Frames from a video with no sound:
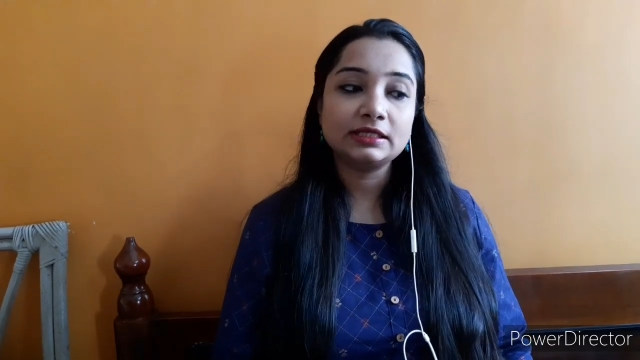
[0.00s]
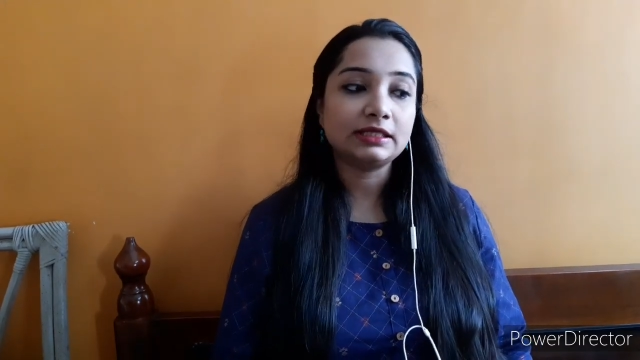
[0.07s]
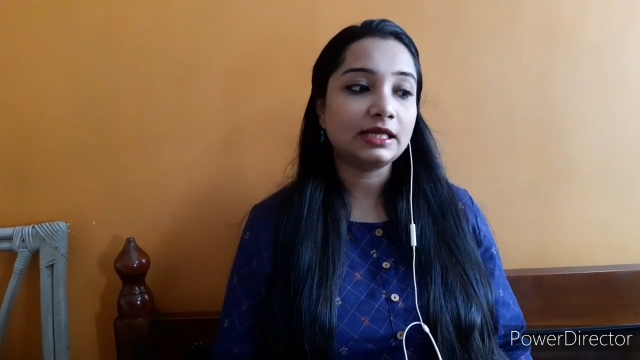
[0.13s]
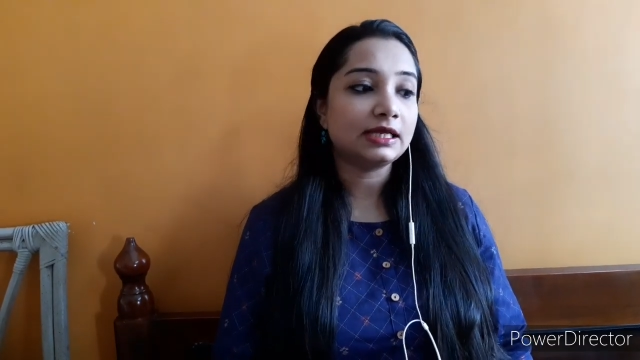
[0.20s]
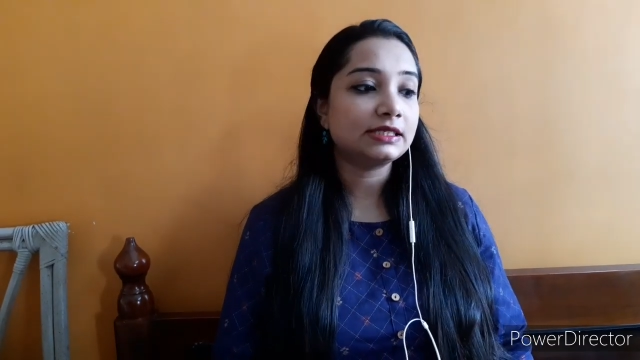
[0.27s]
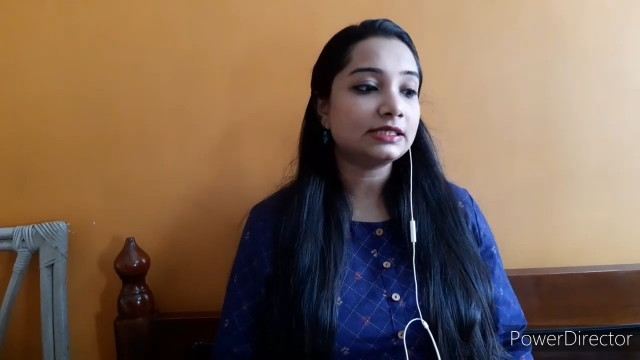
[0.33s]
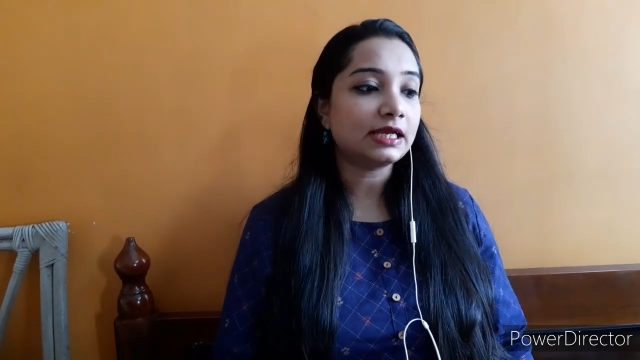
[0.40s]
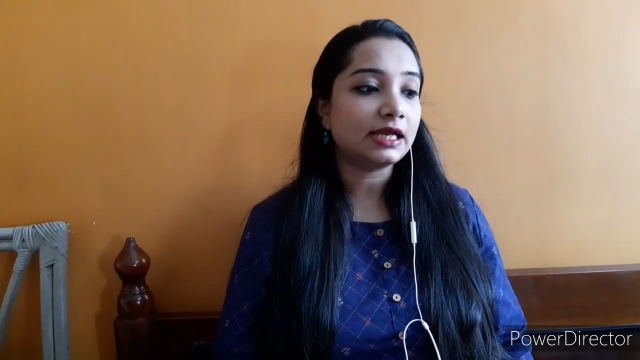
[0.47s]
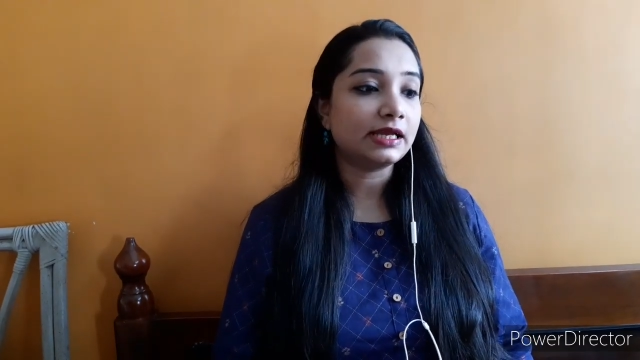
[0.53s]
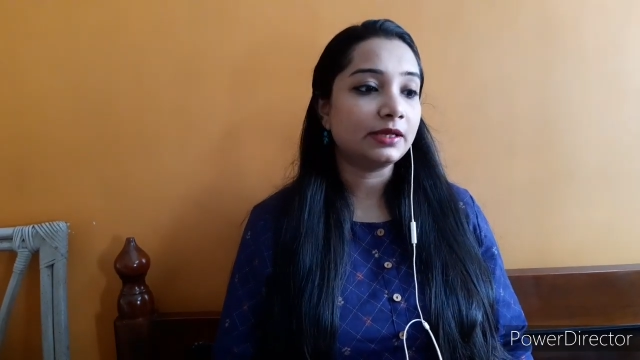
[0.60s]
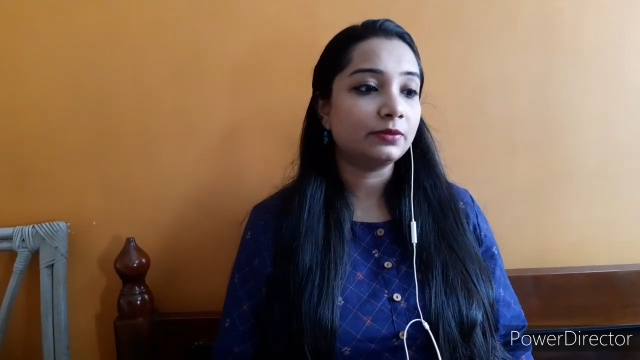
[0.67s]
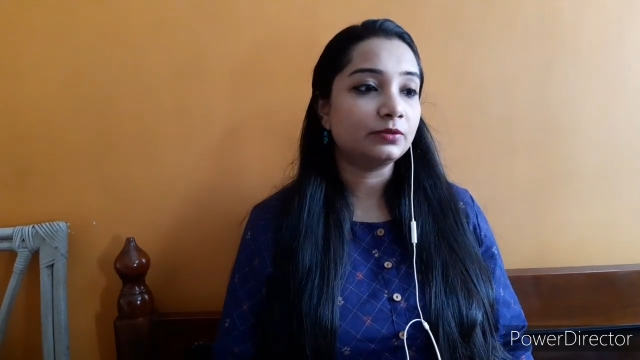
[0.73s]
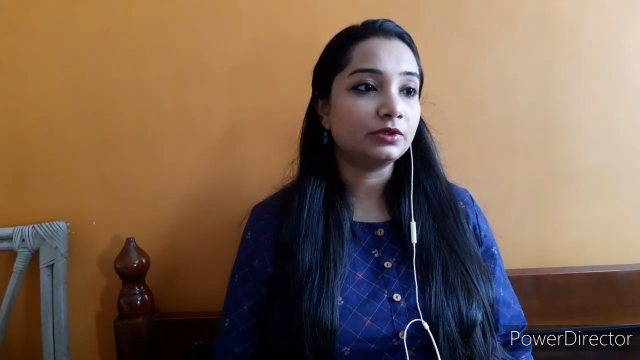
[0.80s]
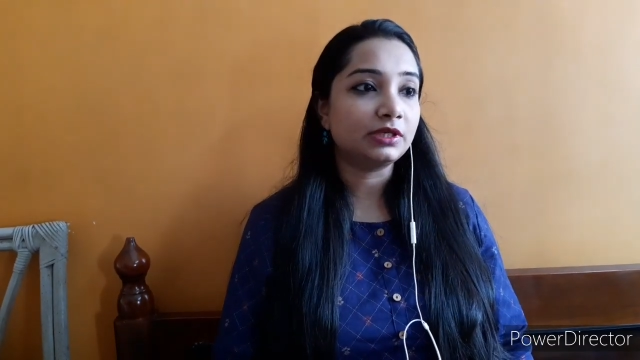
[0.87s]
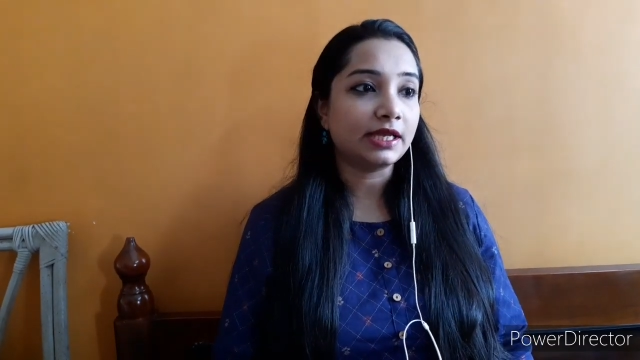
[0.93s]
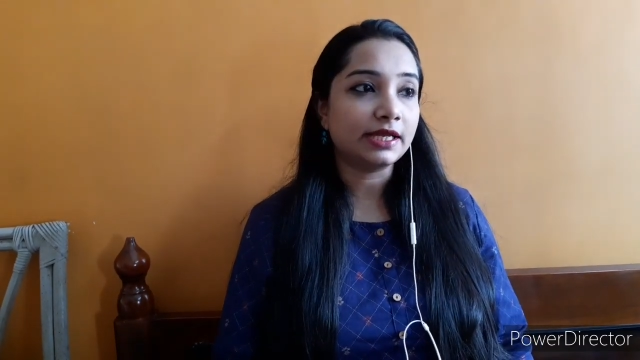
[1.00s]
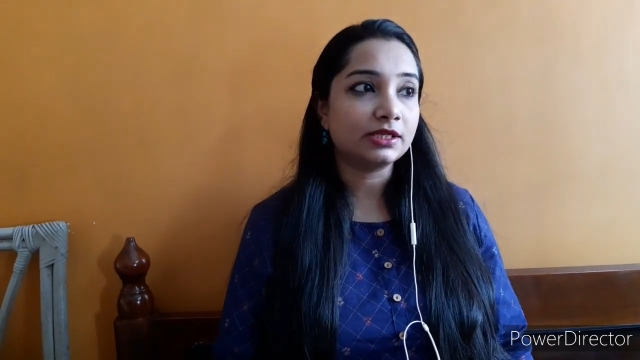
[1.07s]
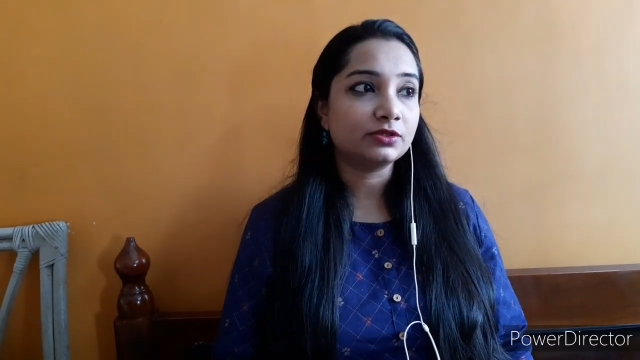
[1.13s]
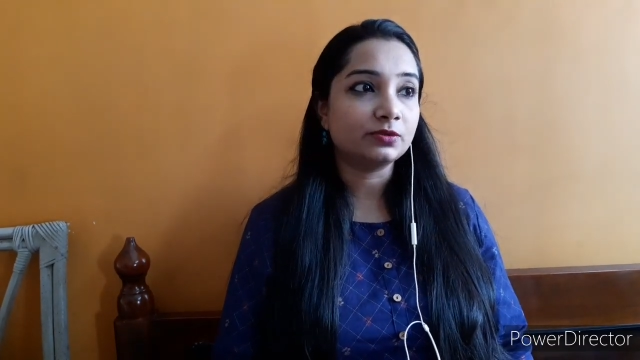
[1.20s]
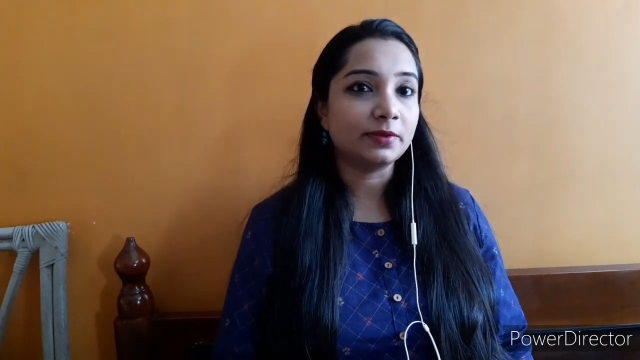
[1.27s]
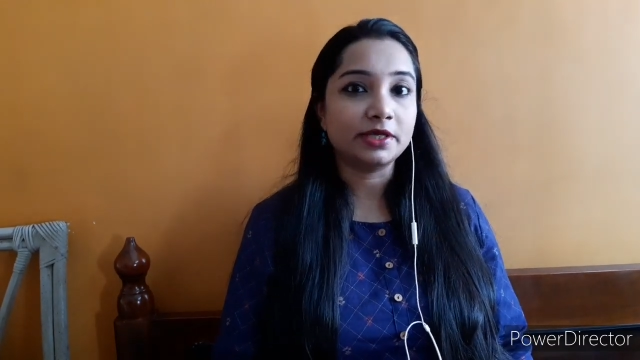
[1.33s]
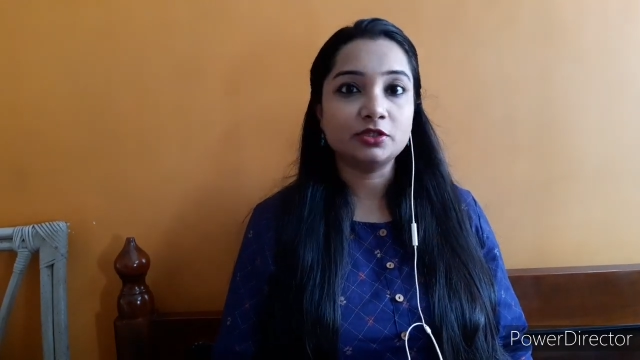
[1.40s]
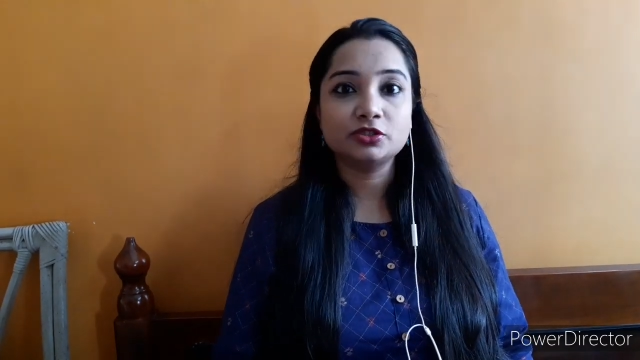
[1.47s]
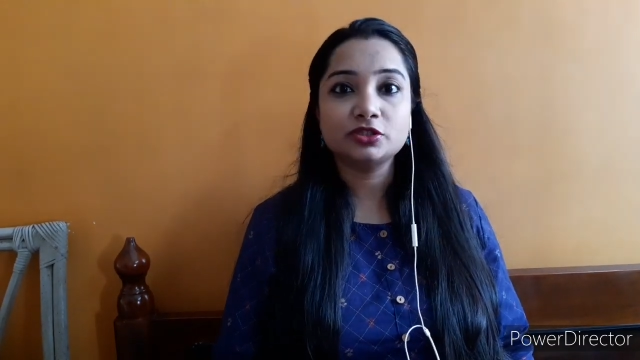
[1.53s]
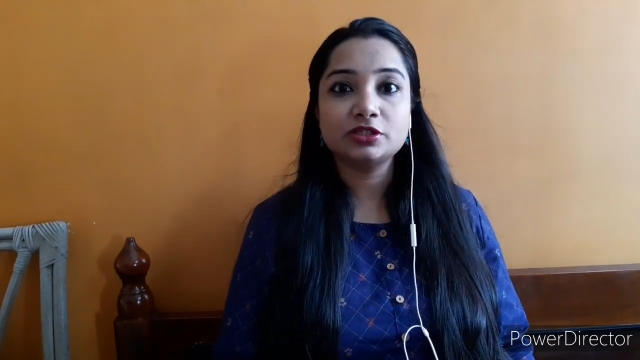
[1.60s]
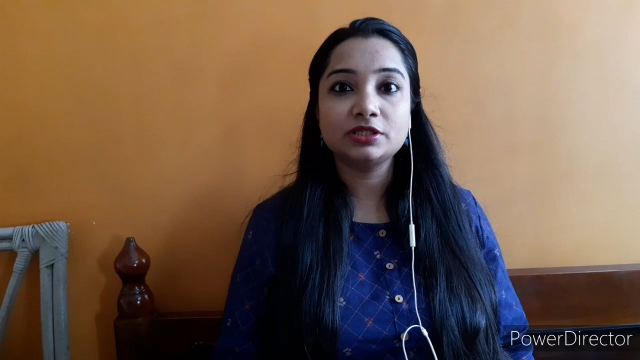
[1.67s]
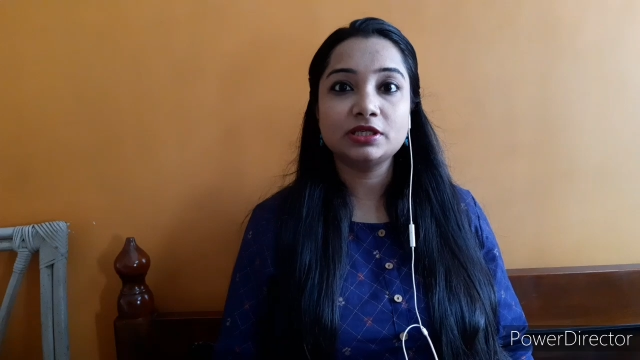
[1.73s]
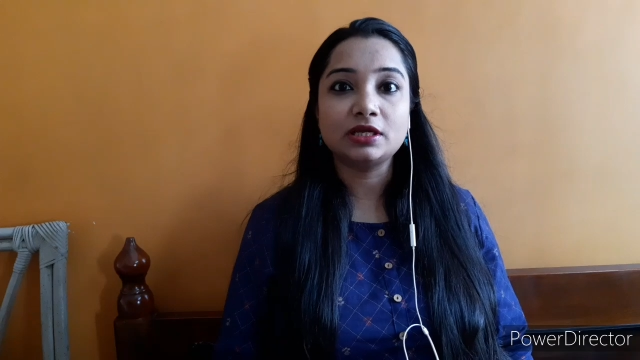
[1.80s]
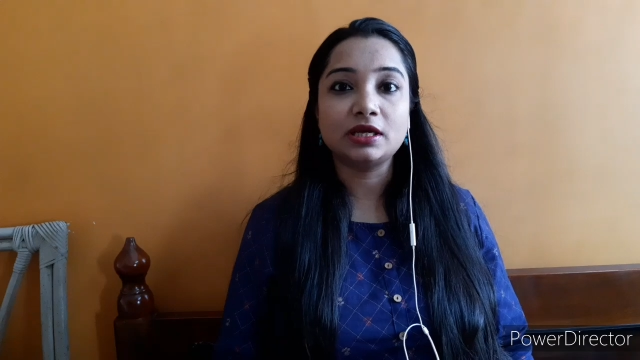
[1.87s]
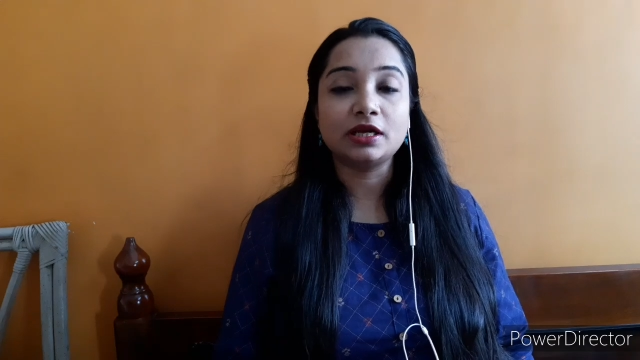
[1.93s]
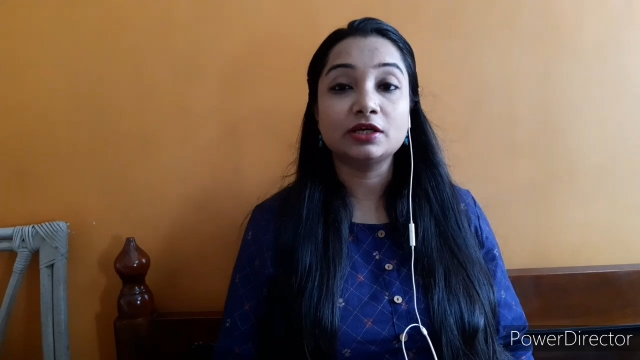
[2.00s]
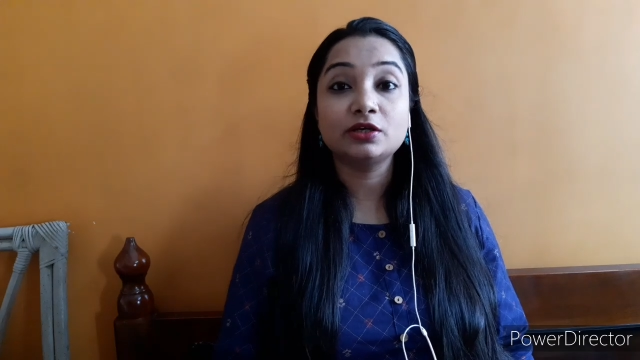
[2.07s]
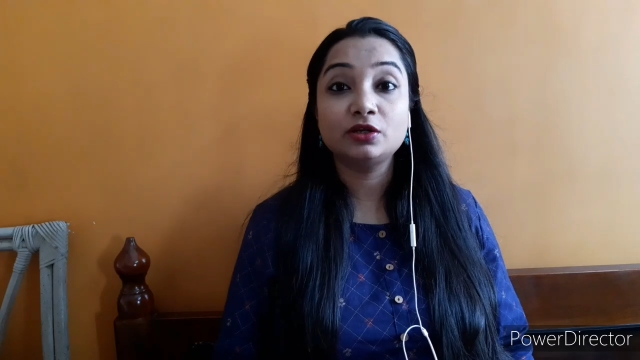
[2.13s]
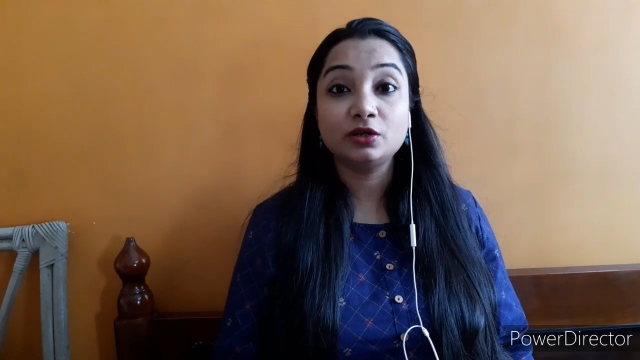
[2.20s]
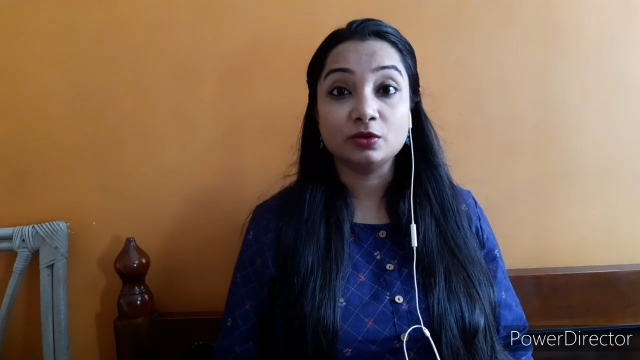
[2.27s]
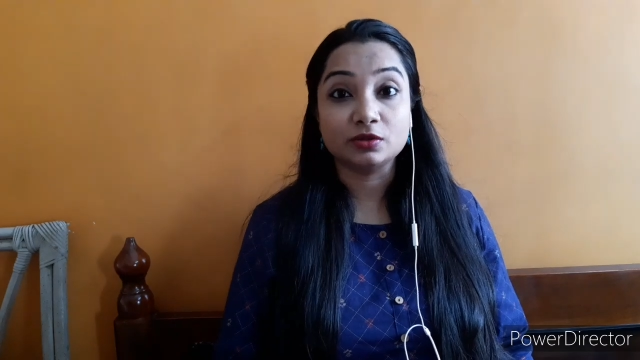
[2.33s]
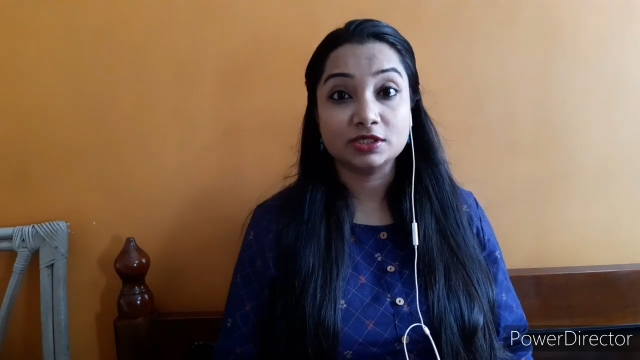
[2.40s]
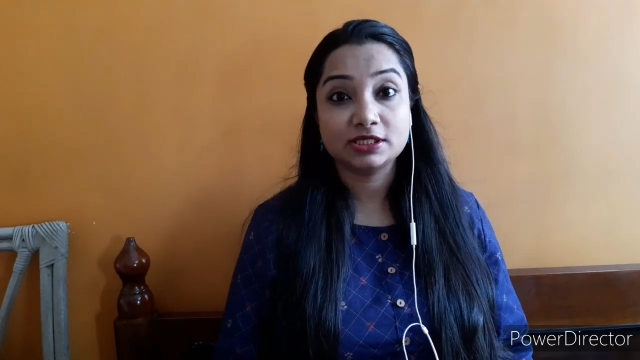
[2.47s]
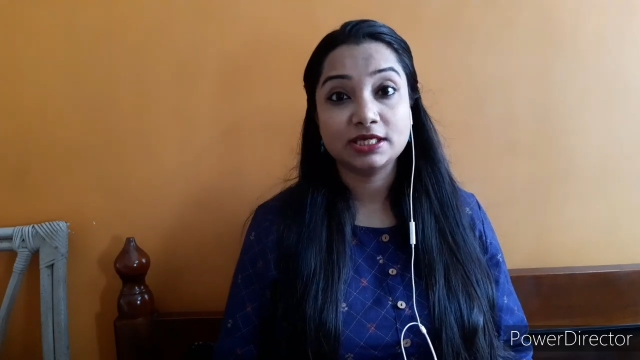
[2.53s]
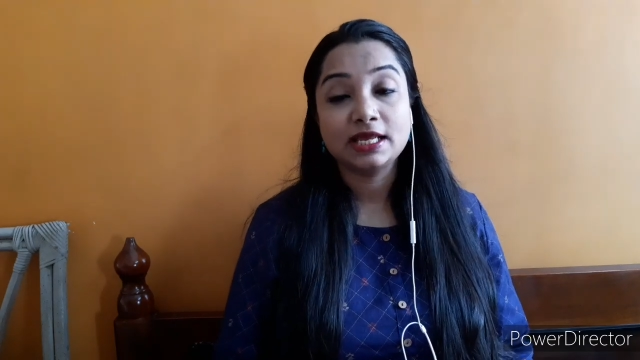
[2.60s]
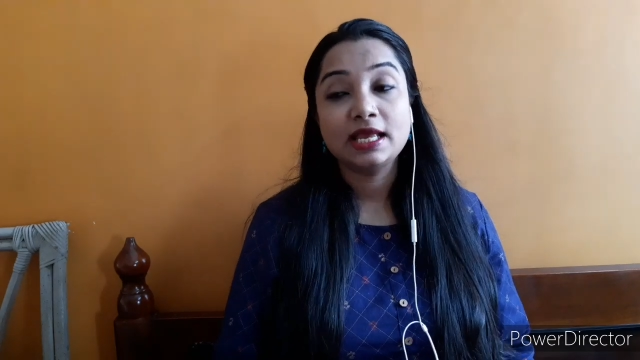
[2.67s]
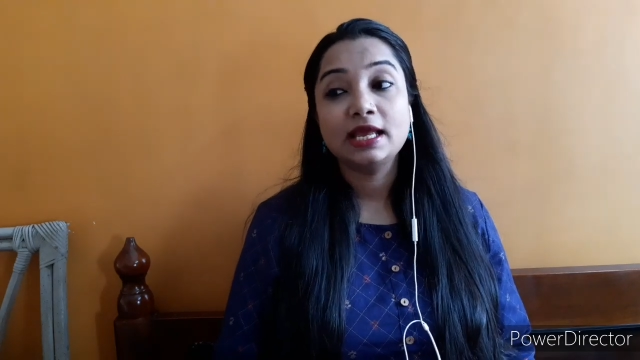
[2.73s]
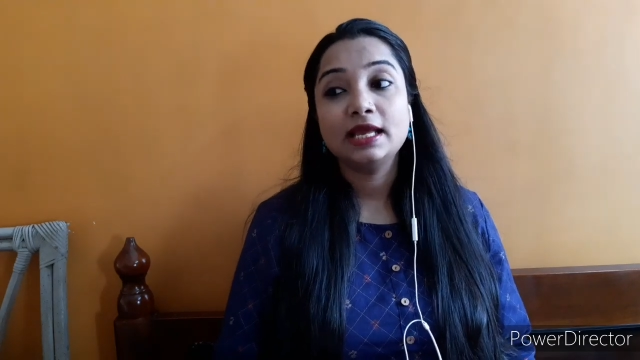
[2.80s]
that I would like to mention are clothes.